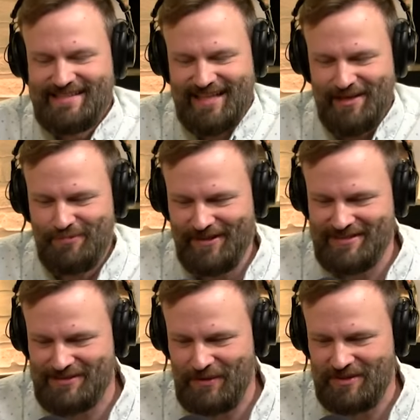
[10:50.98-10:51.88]
he said
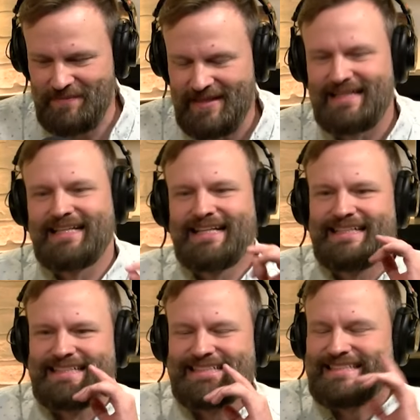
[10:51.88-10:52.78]
Prince told him,
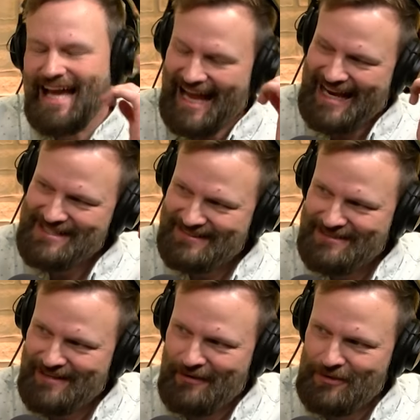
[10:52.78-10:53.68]
"Yeah,
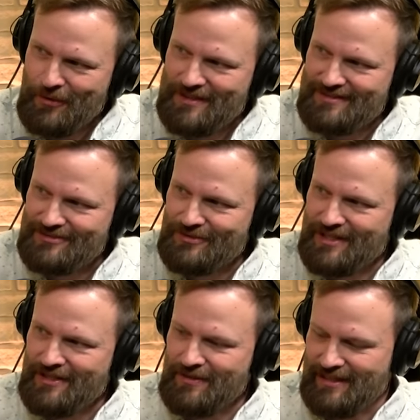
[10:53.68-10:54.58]
actually, when I recorded it in the
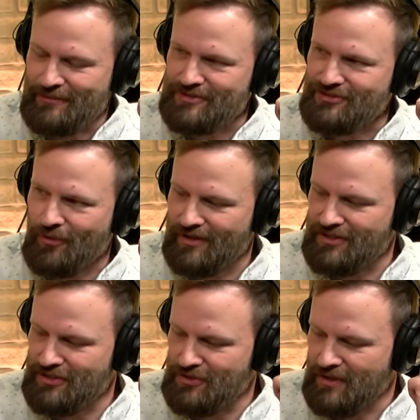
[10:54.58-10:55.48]
studio, it was so hard
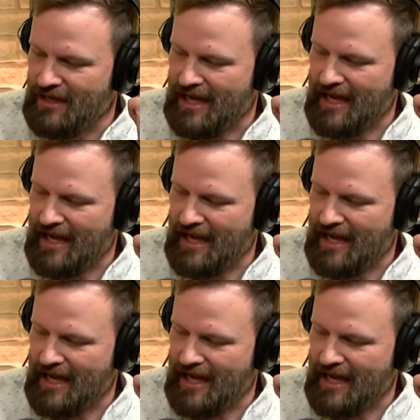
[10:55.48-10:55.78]
to do.